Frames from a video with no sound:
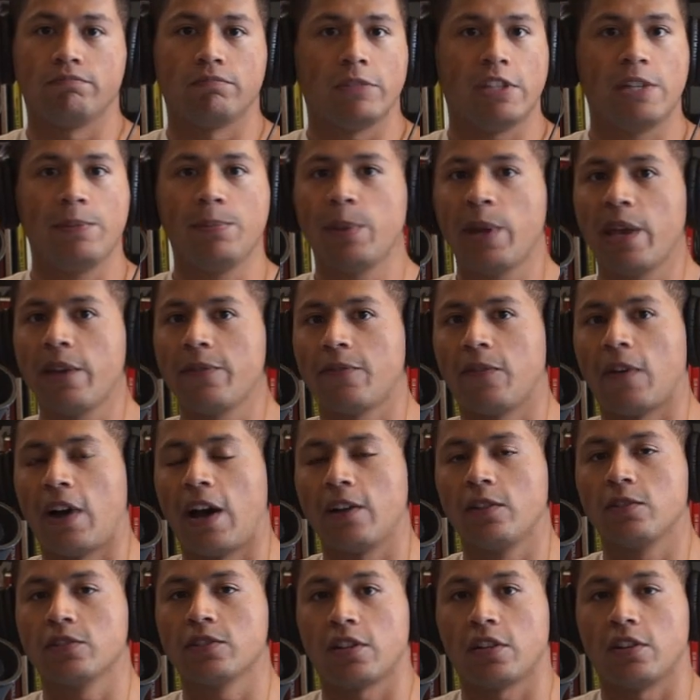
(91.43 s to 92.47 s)
The NBA
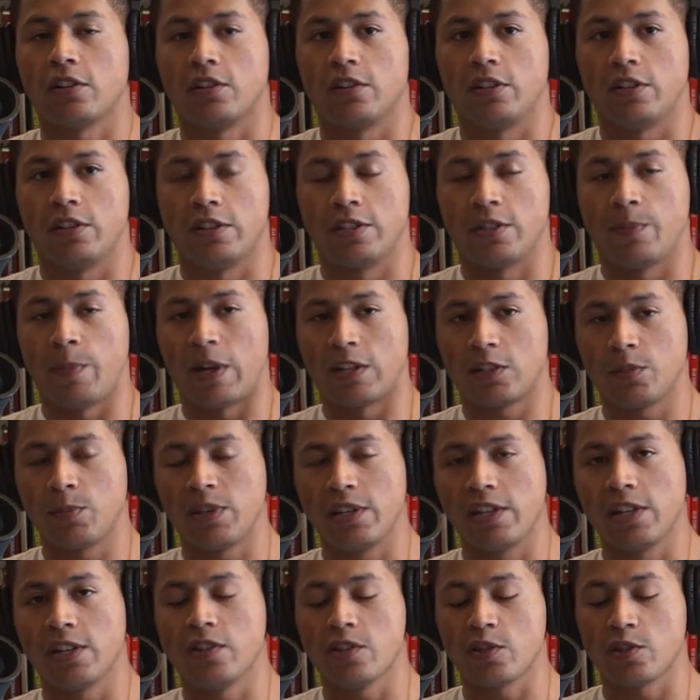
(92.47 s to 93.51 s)
Finals is about to
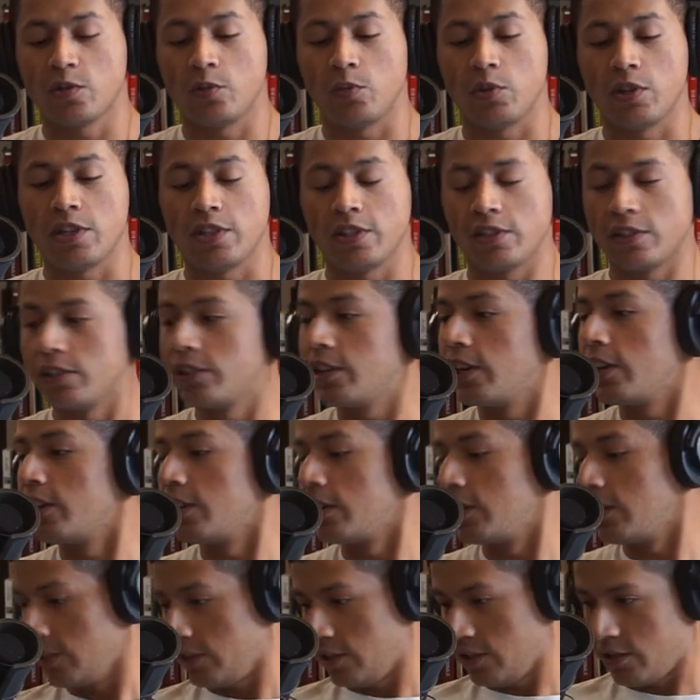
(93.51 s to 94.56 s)
begin this week. Today
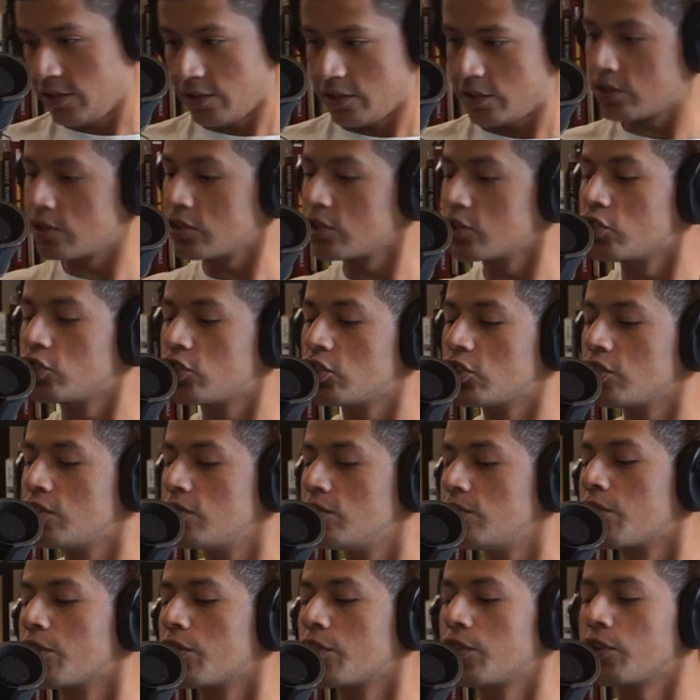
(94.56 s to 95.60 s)
is
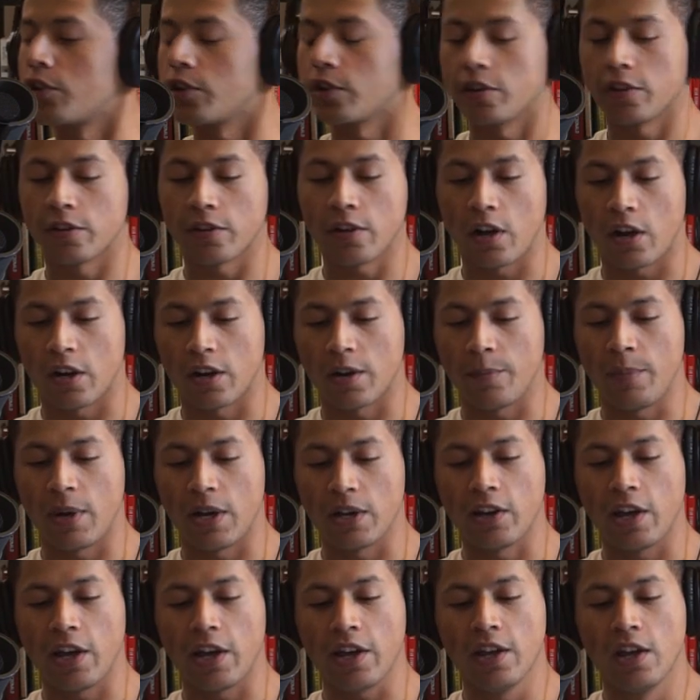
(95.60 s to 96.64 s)
June 3rd on a
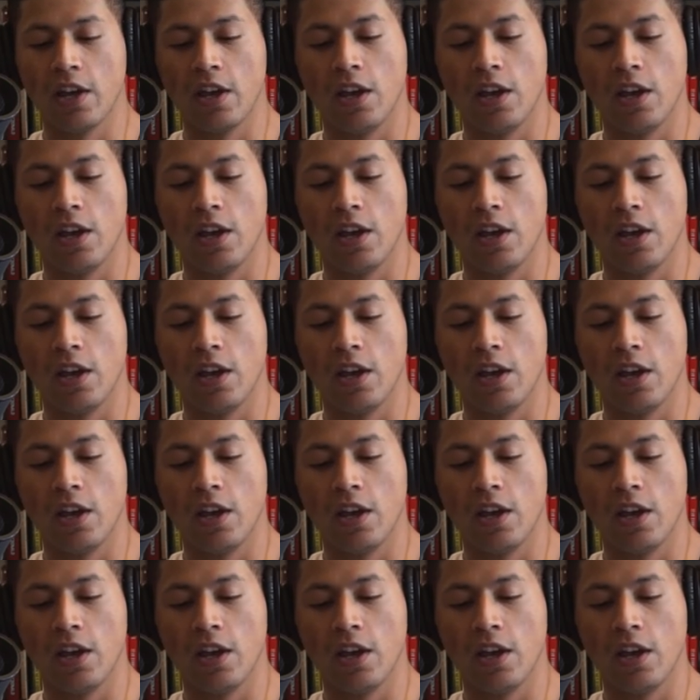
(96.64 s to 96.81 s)
Monday.